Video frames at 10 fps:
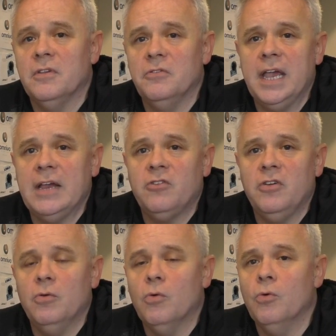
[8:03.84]
has
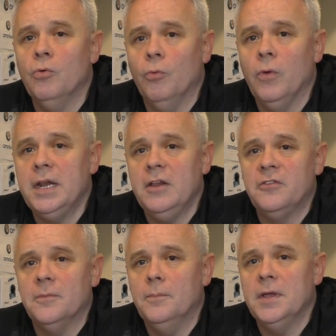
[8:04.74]
actually already
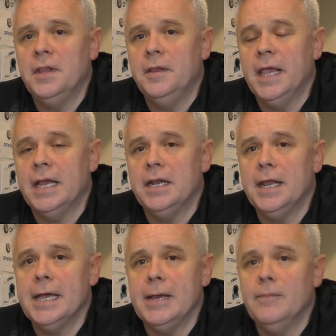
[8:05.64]
submitted that
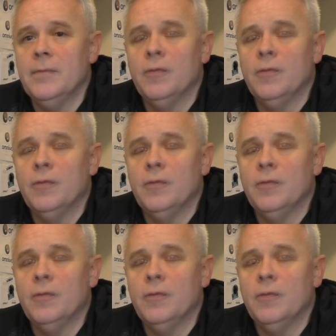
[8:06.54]
name,